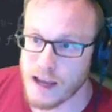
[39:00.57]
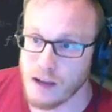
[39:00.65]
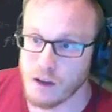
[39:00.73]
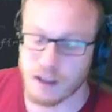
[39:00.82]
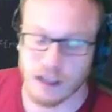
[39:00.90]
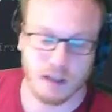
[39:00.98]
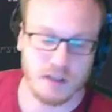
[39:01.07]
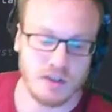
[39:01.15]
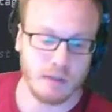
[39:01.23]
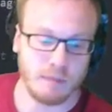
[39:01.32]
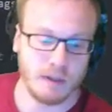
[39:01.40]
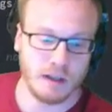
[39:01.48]
looking at
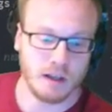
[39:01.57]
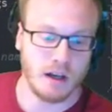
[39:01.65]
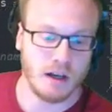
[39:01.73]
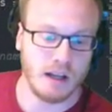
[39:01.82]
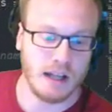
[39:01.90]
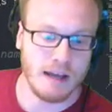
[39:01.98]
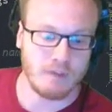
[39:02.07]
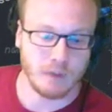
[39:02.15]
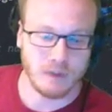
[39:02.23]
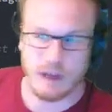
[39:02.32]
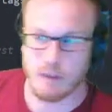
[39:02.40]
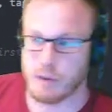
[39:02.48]
something a kind of level
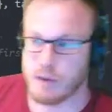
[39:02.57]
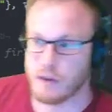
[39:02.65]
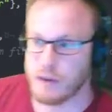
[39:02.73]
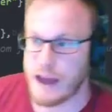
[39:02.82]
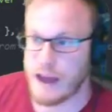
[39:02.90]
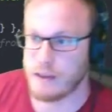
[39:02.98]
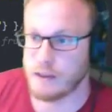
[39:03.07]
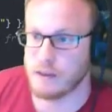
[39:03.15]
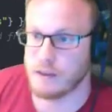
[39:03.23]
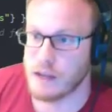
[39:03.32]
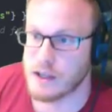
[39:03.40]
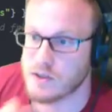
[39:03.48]
deeper than that
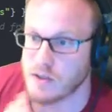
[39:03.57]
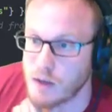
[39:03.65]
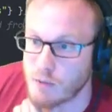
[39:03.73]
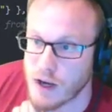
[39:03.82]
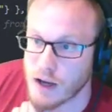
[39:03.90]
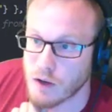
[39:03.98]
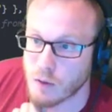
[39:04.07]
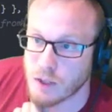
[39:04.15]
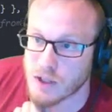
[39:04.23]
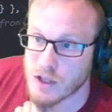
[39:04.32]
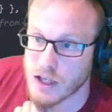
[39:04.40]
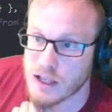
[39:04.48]
this time round,
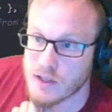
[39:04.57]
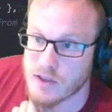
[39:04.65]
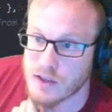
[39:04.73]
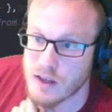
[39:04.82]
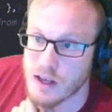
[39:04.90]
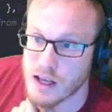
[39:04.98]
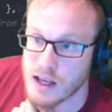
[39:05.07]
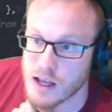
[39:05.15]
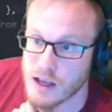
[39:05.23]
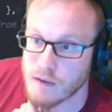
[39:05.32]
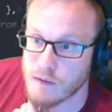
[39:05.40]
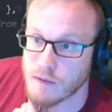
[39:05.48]
which is the
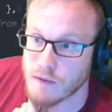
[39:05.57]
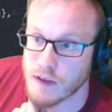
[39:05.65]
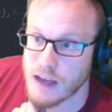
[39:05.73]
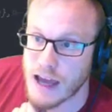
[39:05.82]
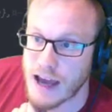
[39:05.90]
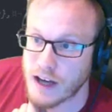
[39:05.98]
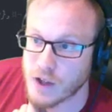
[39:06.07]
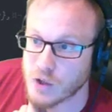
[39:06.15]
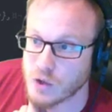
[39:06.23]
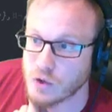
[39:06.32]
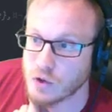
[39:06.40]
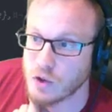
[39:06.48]

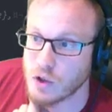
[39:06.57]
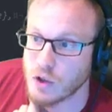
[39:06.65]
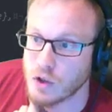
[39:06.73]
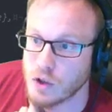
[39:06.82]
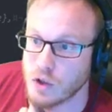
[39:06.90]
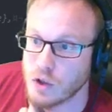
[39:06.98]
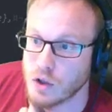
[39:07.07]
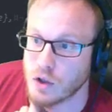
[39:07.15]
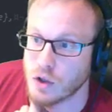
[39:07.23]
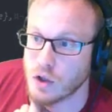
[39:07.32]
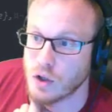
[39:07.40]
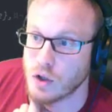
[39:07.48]
actual
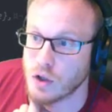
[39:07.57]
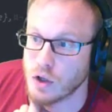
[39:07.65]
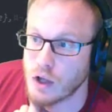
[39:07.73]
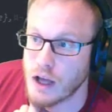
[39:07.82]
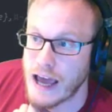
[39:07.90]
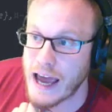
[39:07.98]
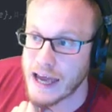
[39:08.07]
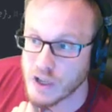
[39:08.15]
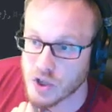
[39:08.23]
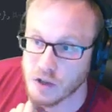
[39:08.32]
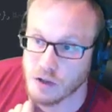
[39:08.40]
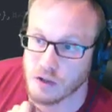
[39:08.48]

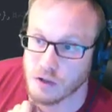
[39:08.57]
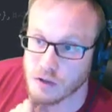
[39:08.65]
agent